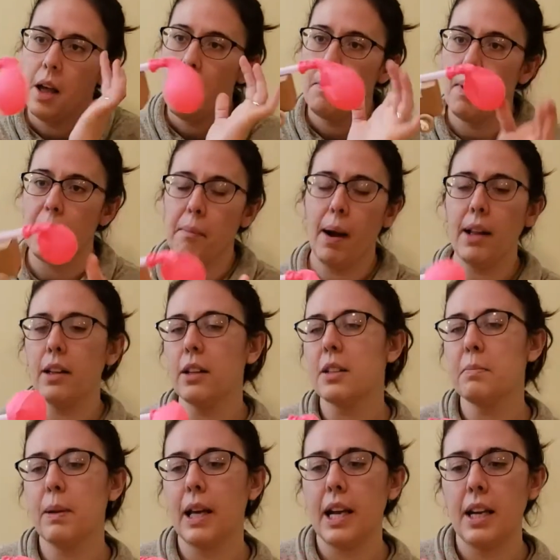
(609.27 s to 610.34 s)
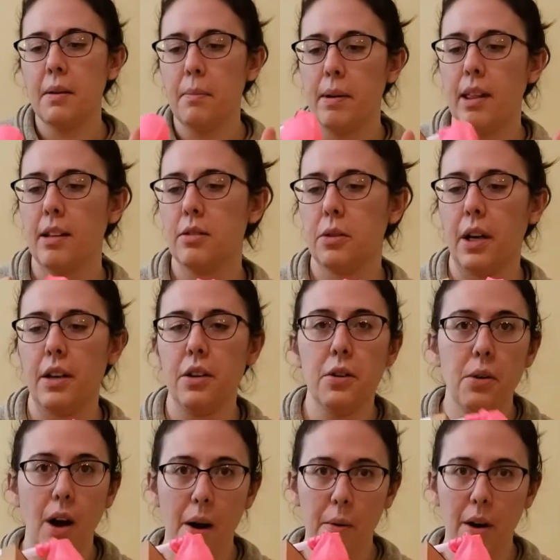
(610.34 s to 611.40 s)
But mine looks plain, but that's okay.
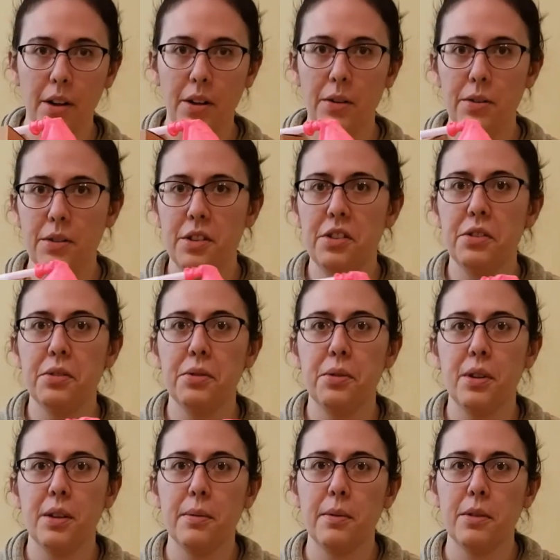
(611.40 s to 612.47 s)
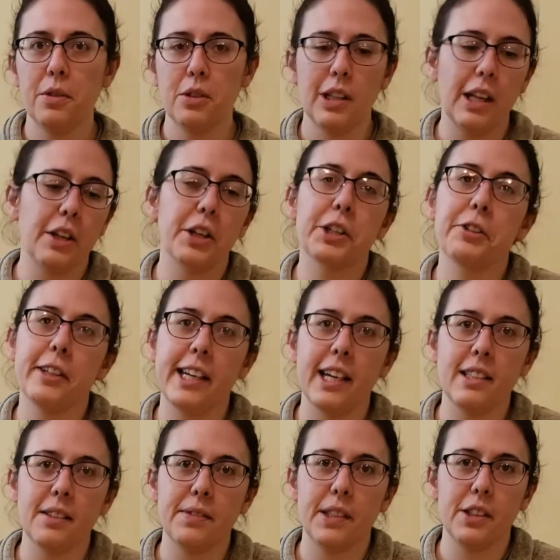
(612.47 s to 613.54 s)
I want you to let your
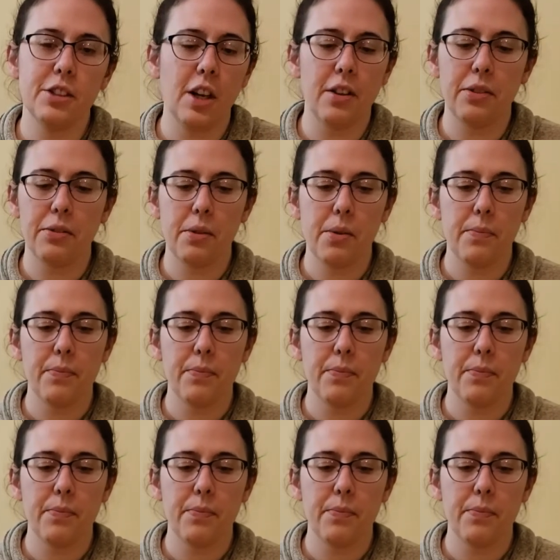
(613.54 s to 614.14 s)
creativity shine through.